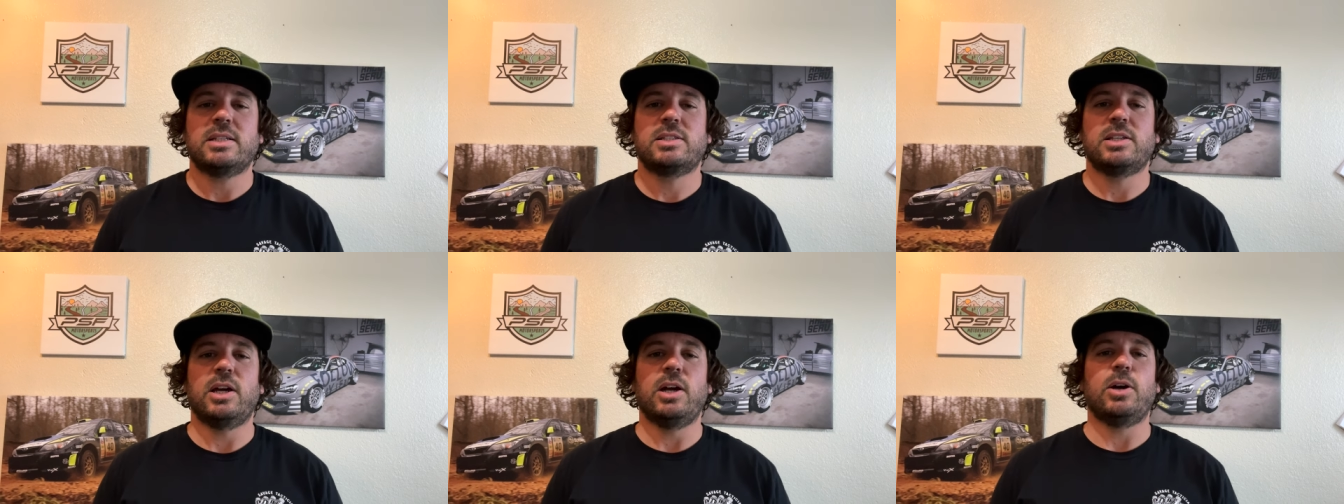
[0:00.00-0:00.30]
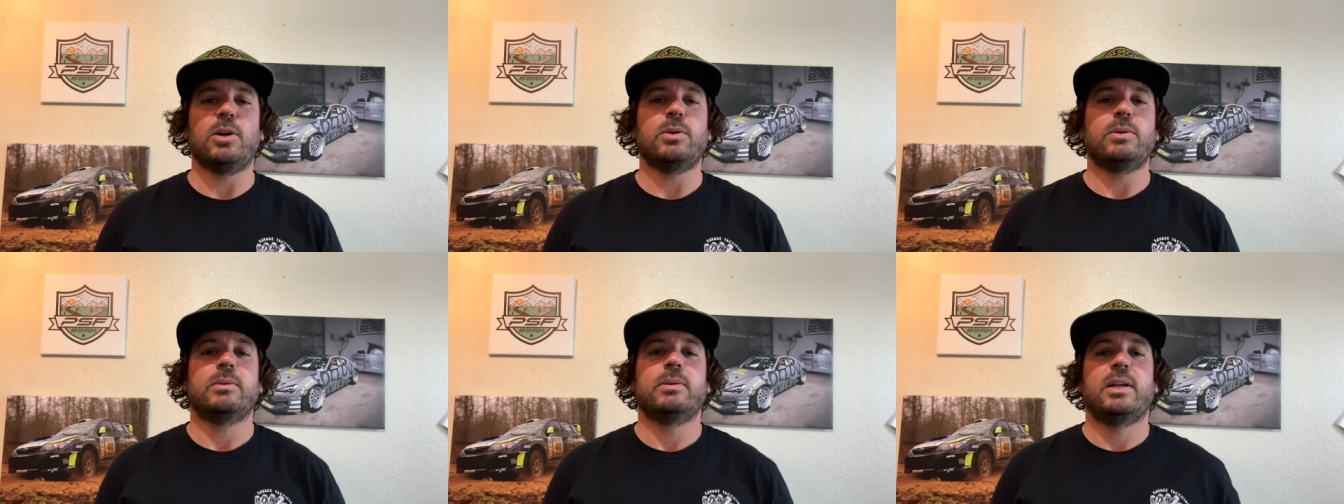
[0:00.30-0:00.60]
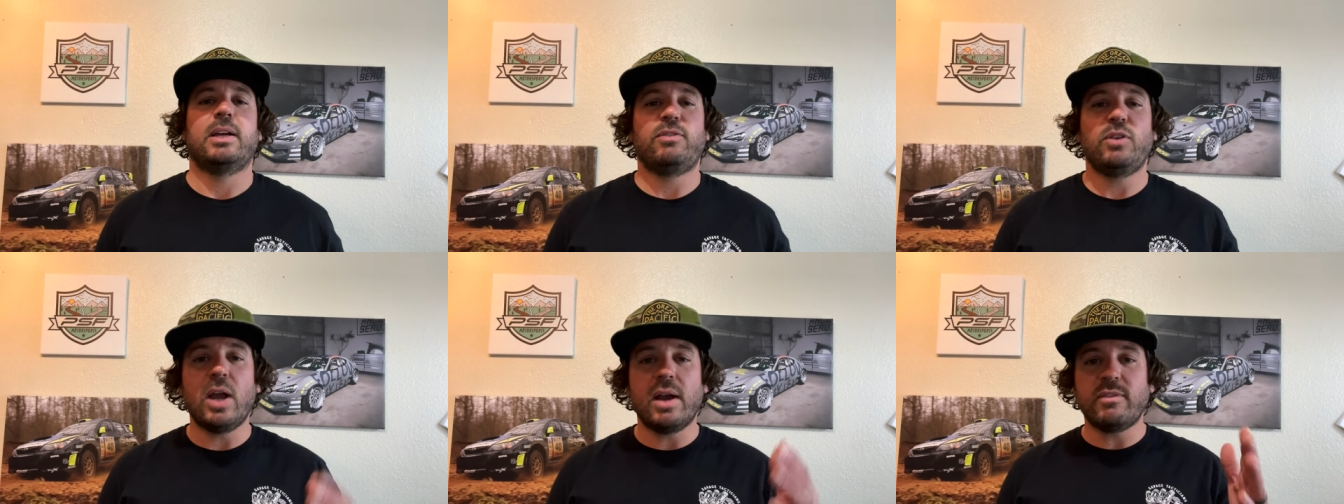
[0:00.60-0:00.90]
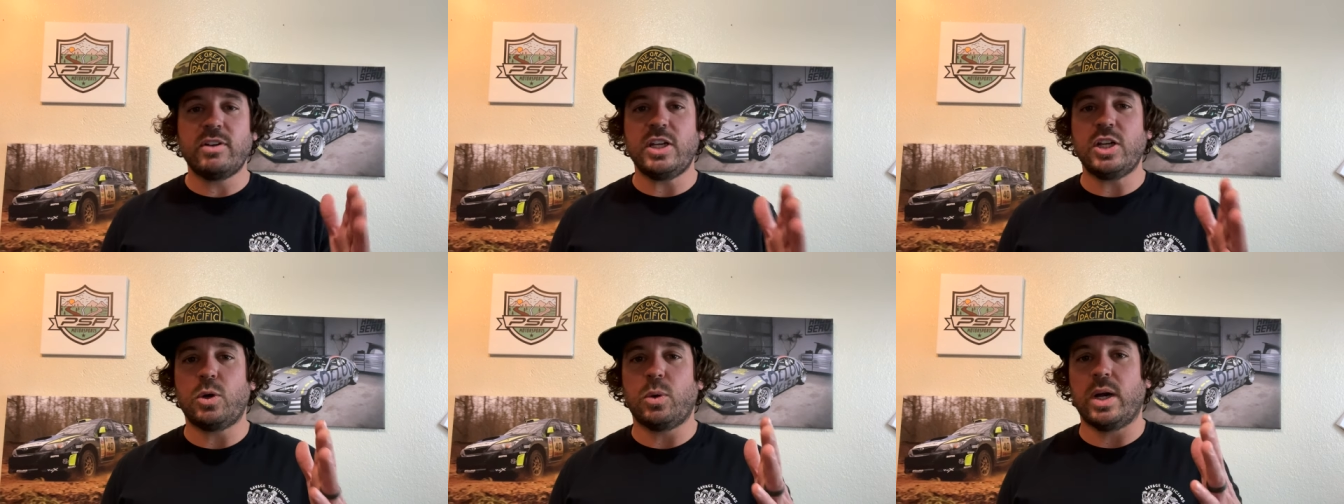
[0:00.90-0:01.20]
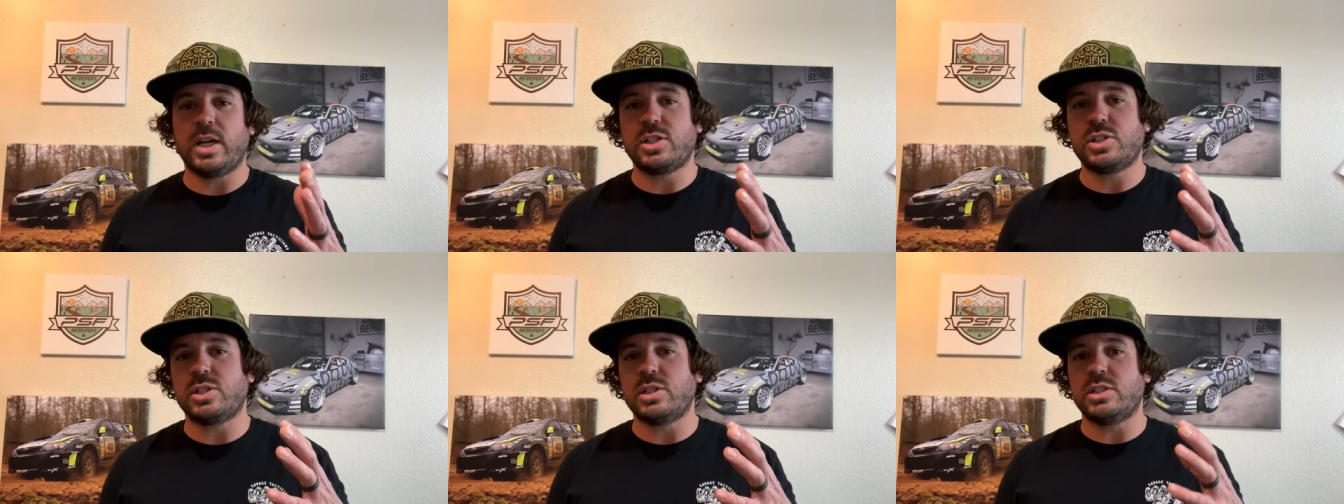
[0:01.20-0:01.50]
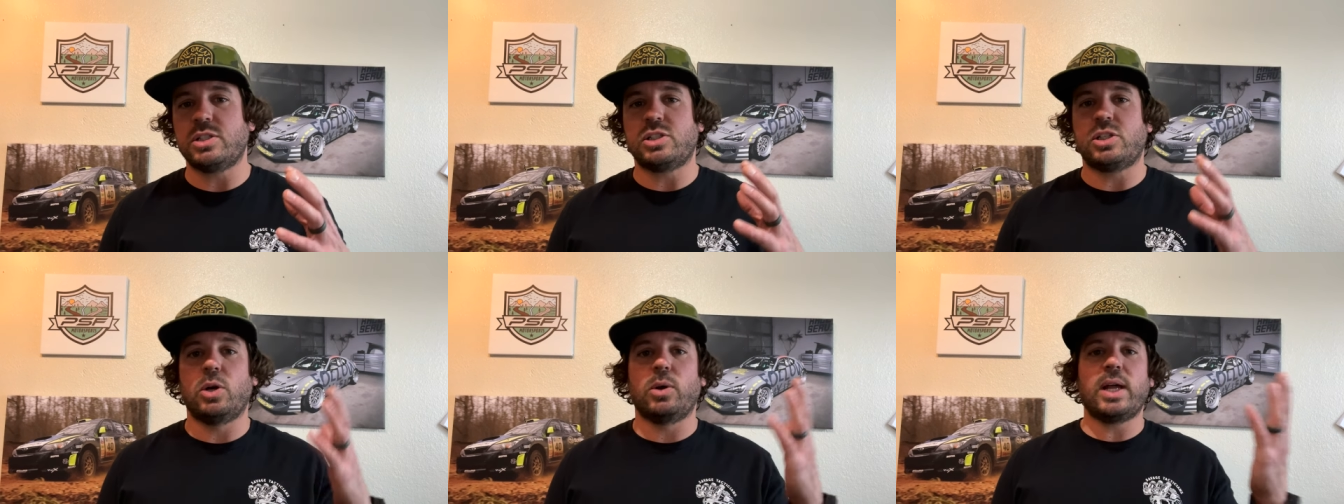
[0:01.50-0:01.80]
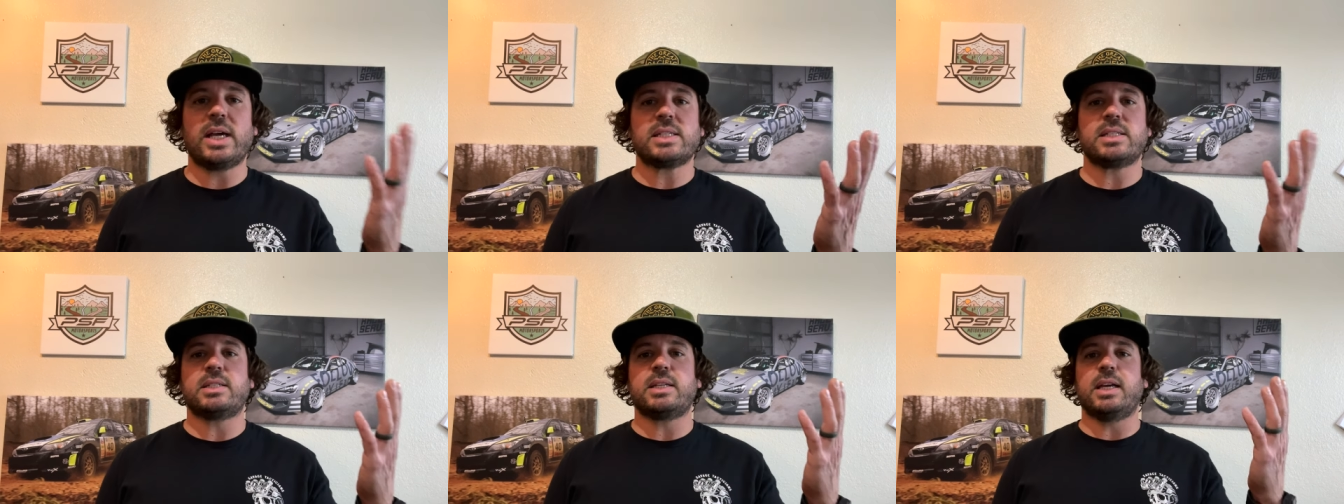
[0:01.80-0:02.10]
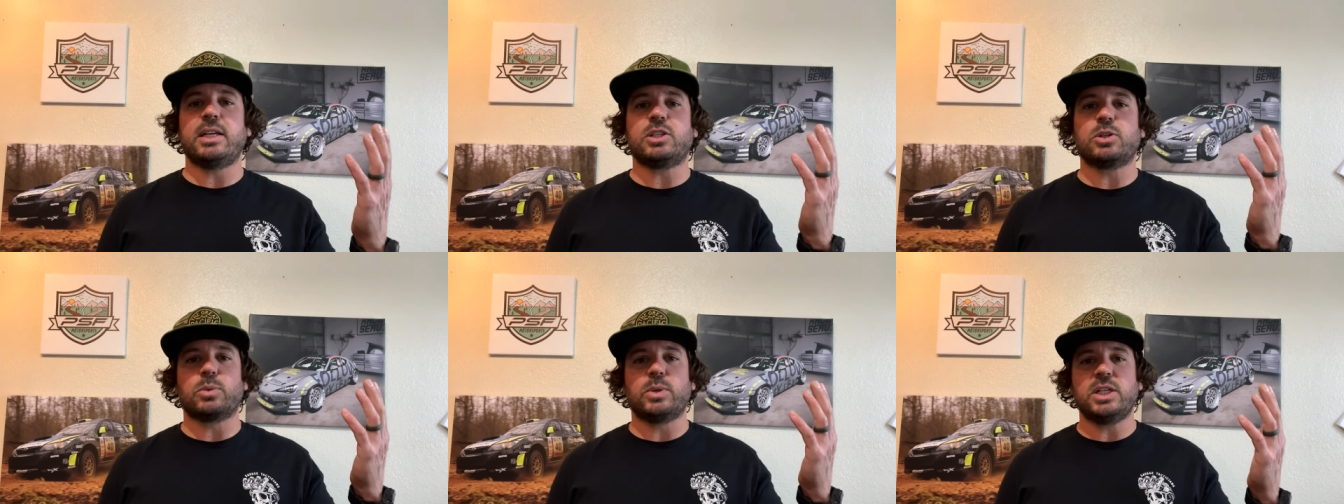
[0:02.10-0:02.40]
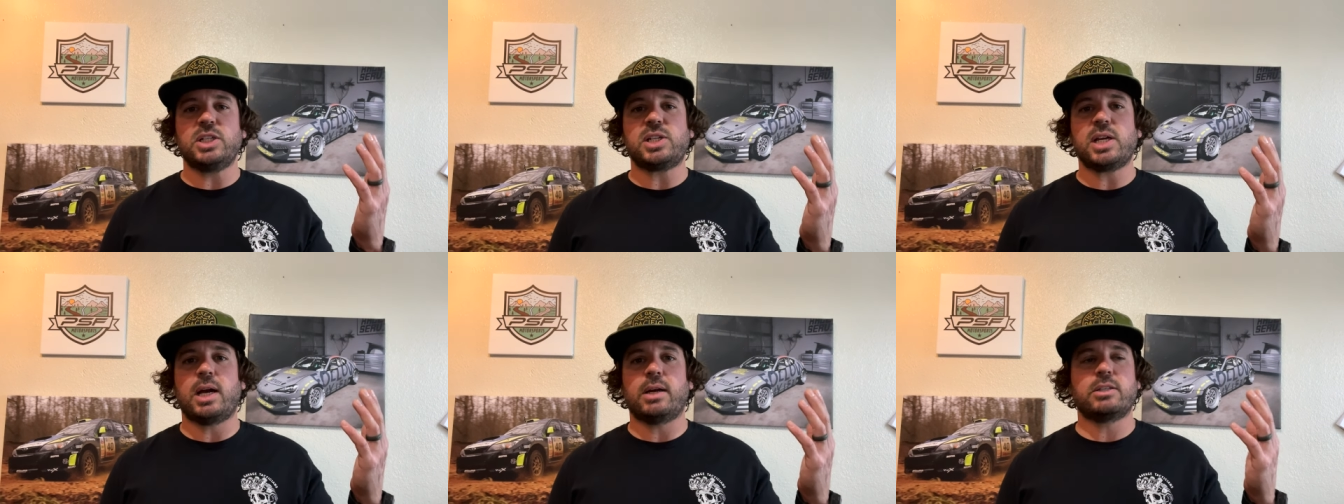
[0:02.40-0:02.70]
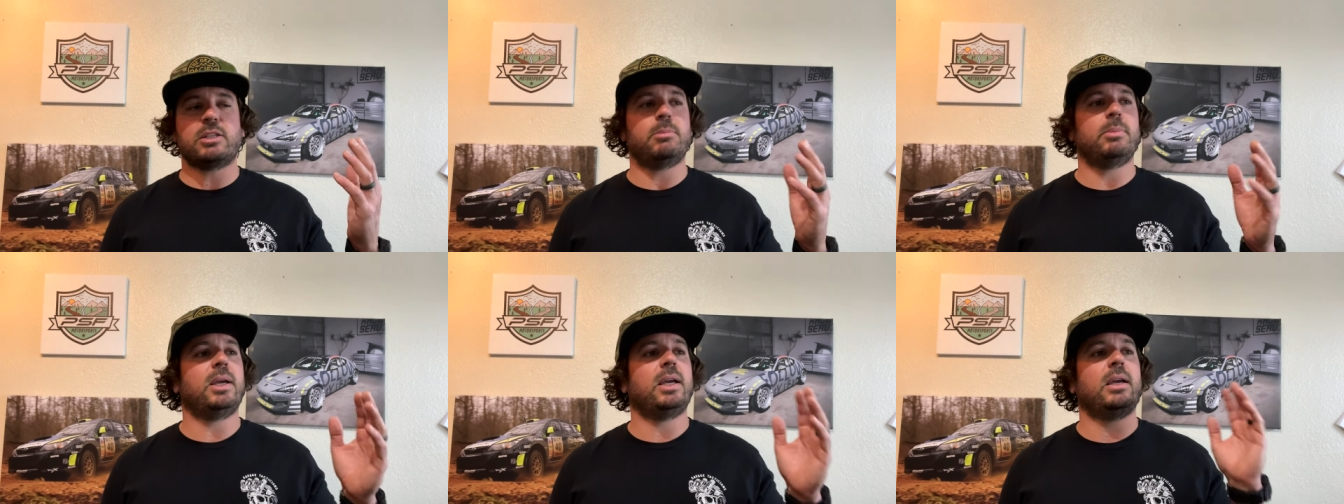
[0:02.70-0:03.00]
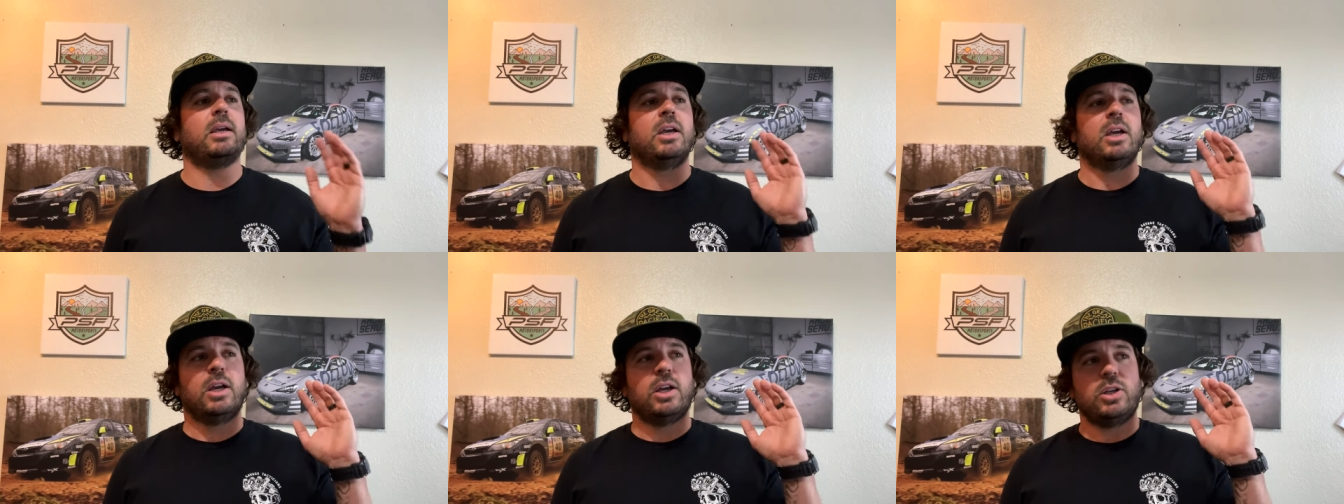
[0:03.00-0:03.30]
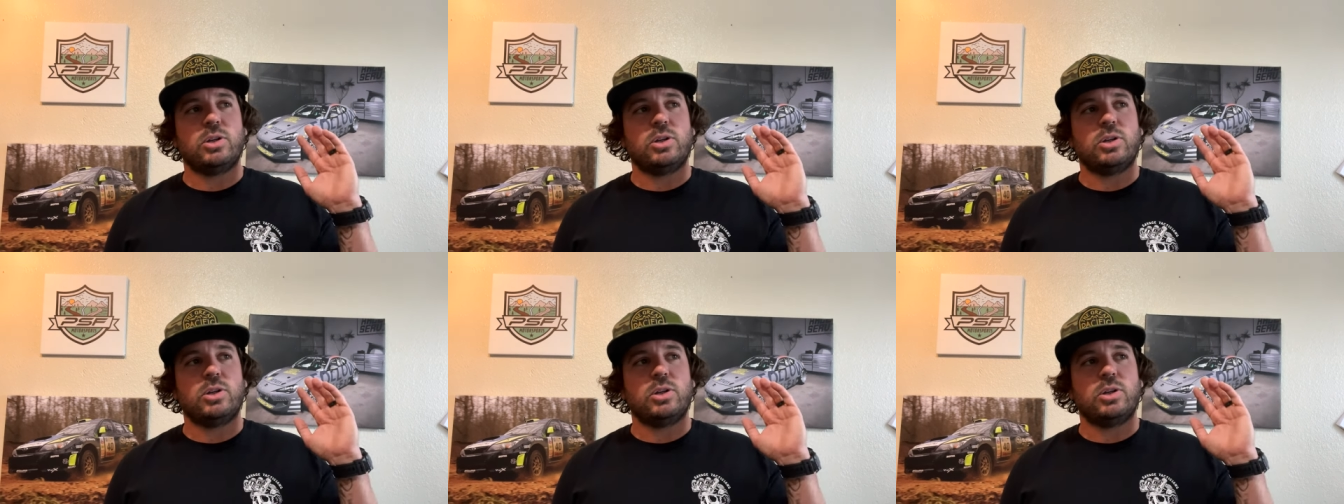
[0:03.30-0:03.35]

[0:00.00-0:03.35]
So if you have any questions, don't hesitate to reach out to me.